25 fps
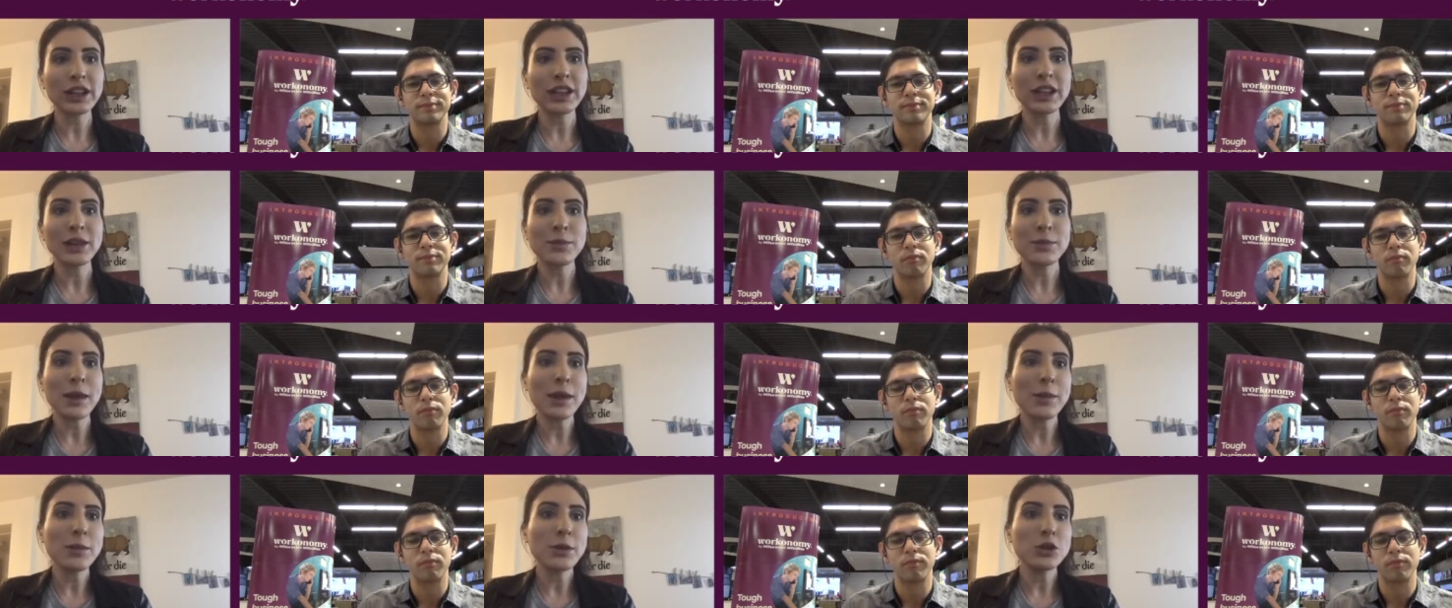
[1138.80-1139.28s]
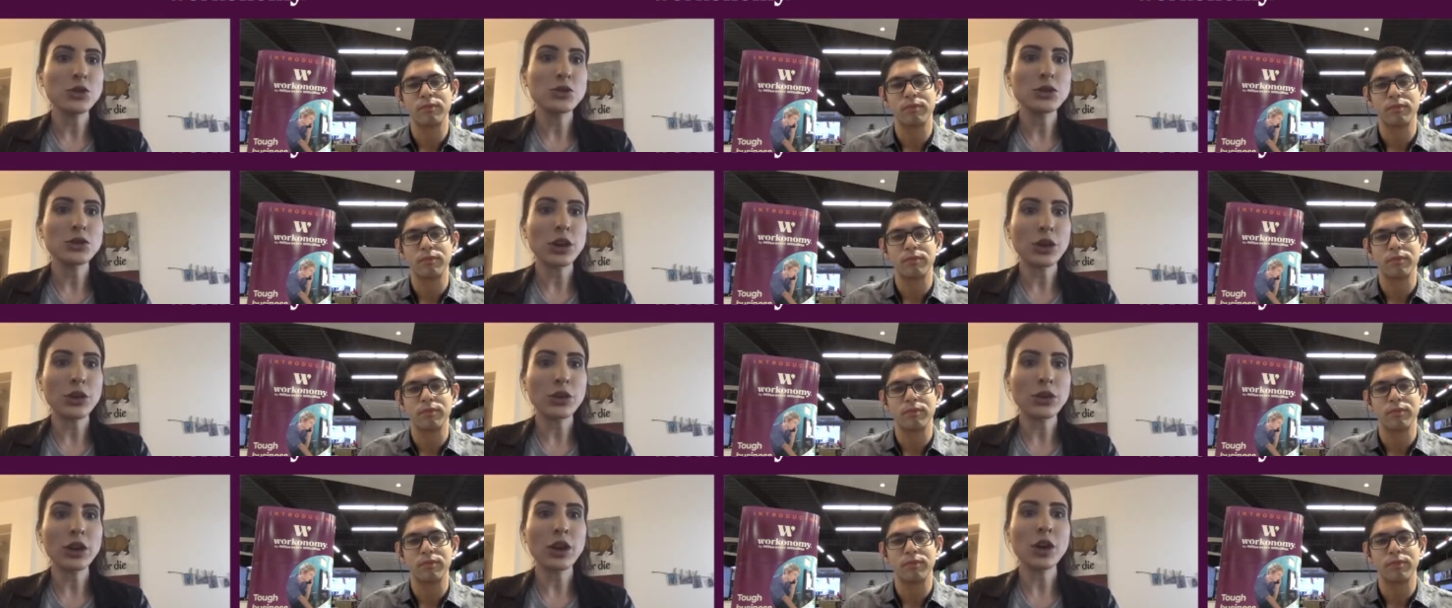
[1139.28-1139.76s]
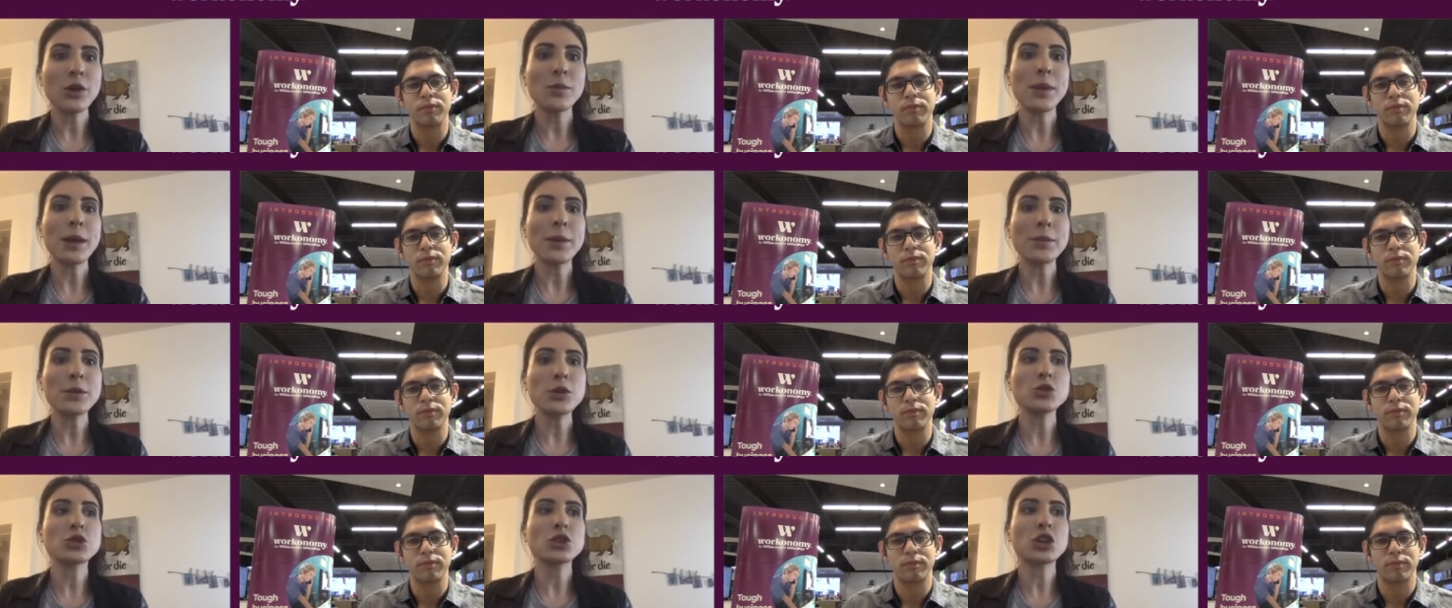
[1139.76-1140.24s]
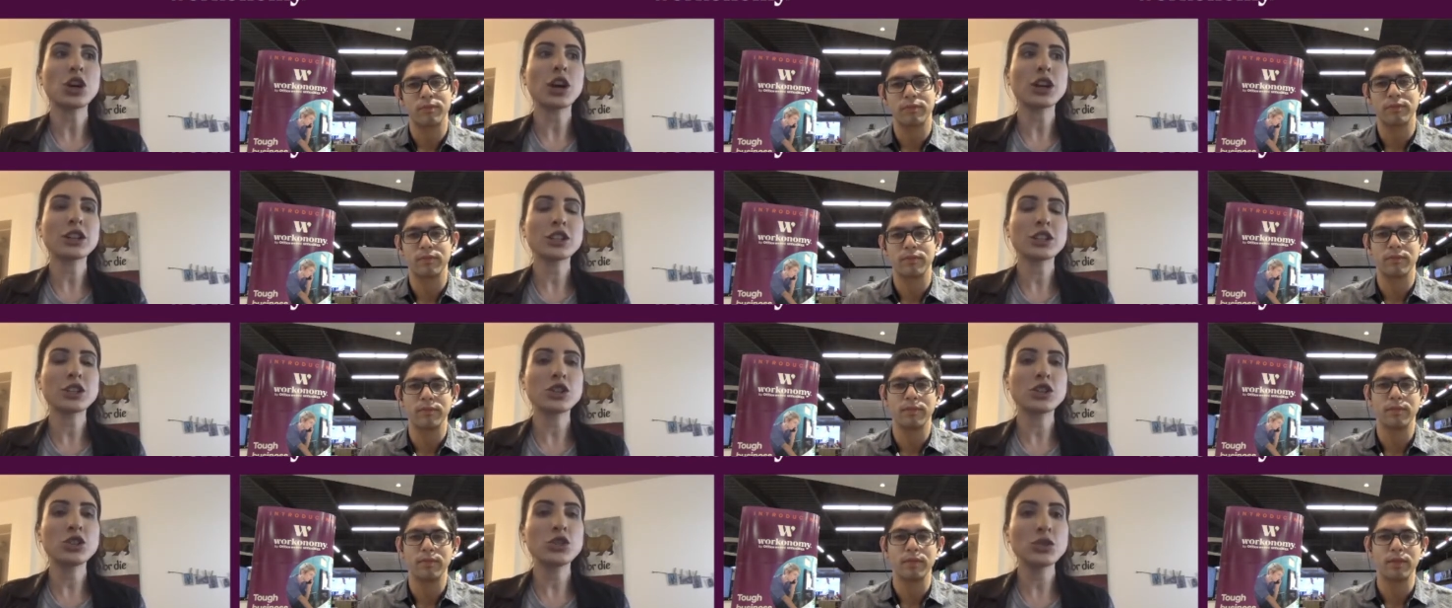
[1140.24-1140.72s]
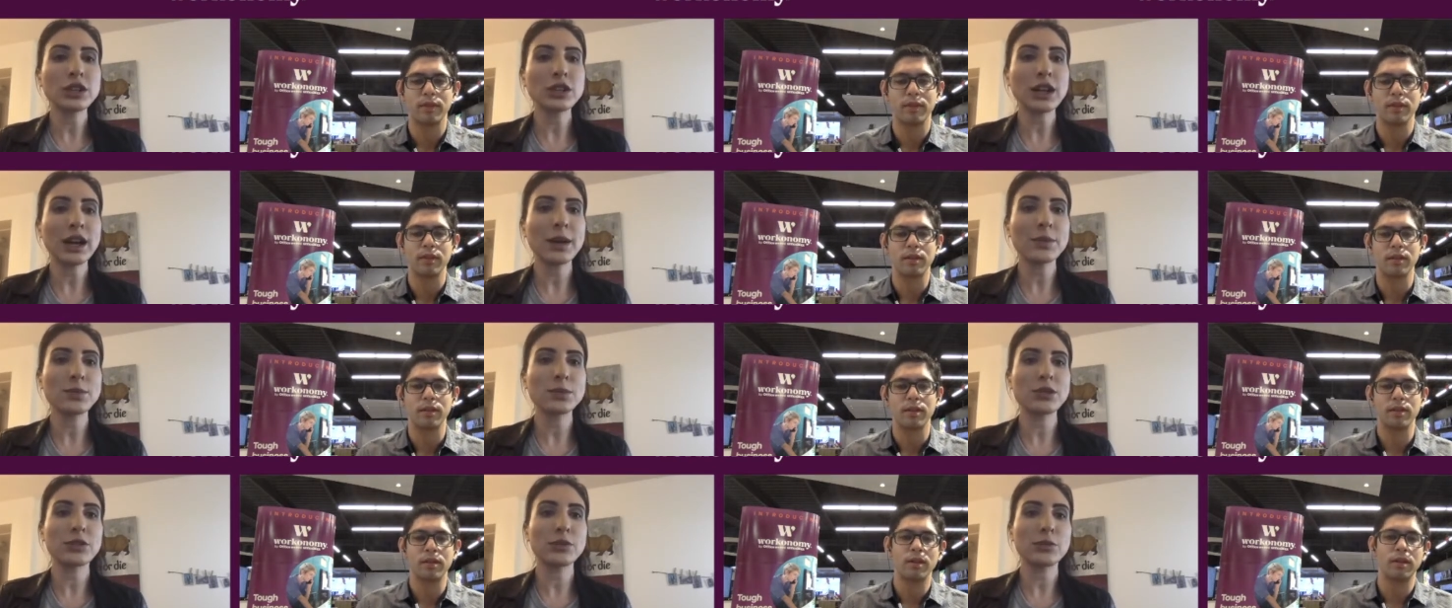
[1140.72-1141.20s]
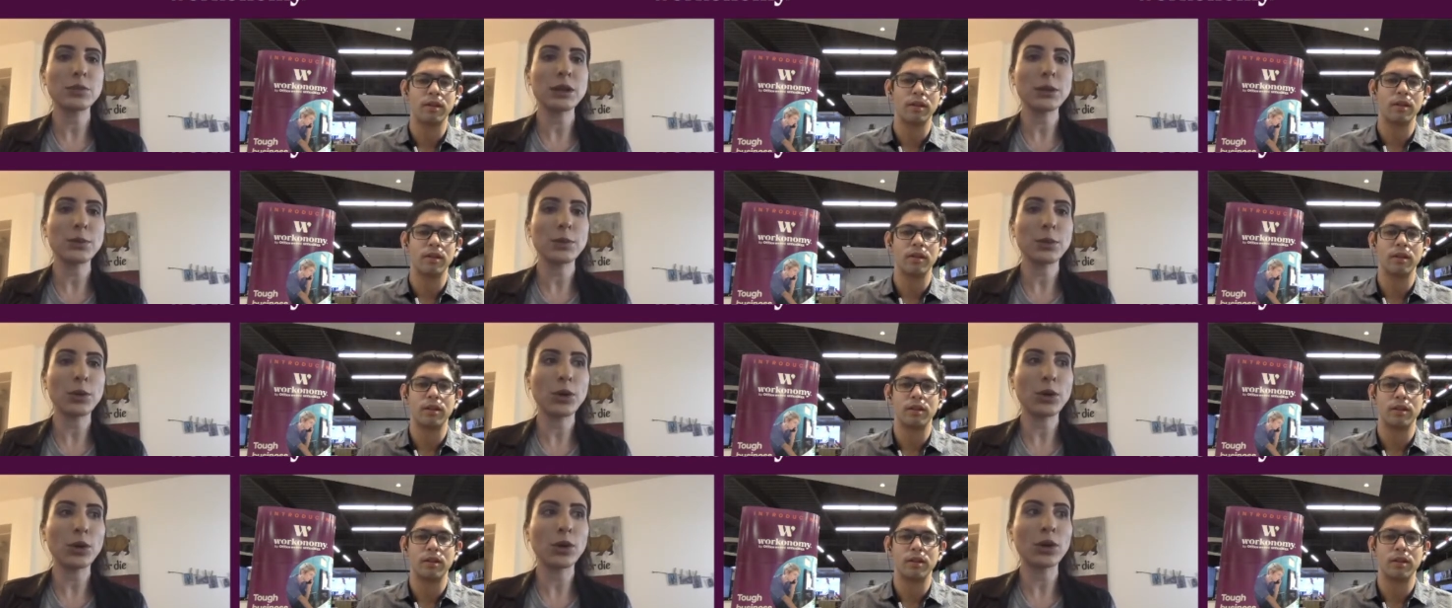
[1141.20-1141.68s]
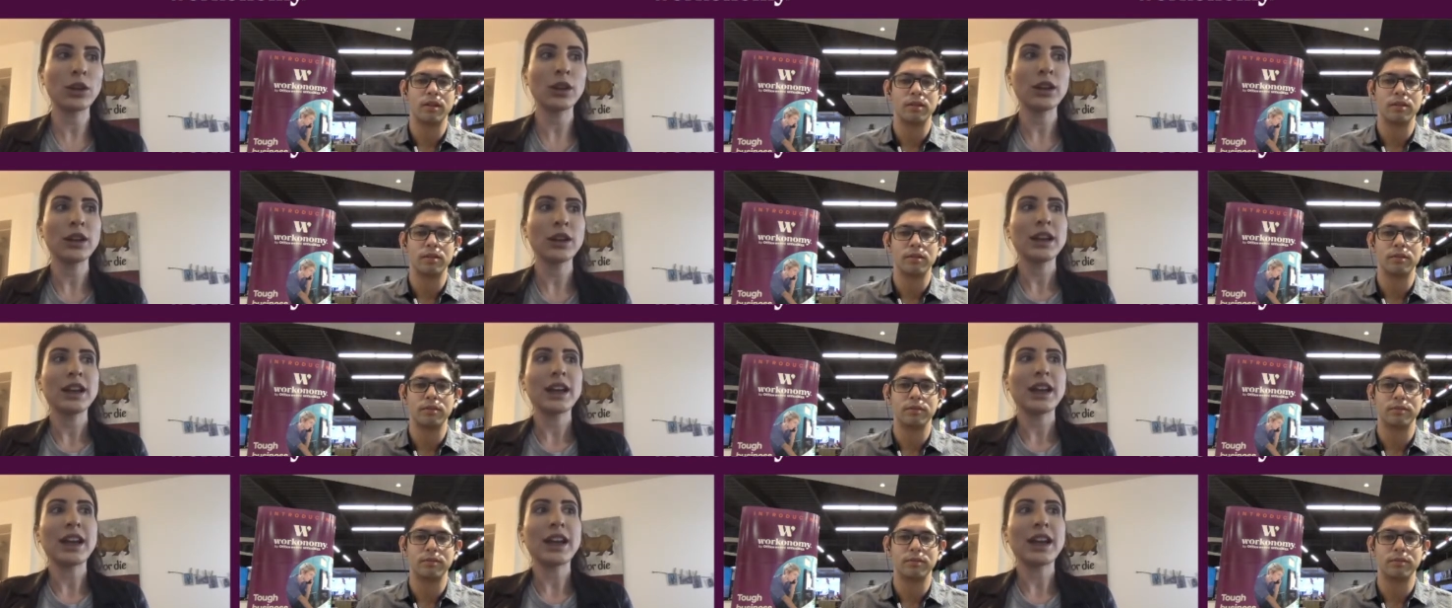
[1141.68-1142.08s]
Speaker 1: you don't know, maybe you talk to two types of people and then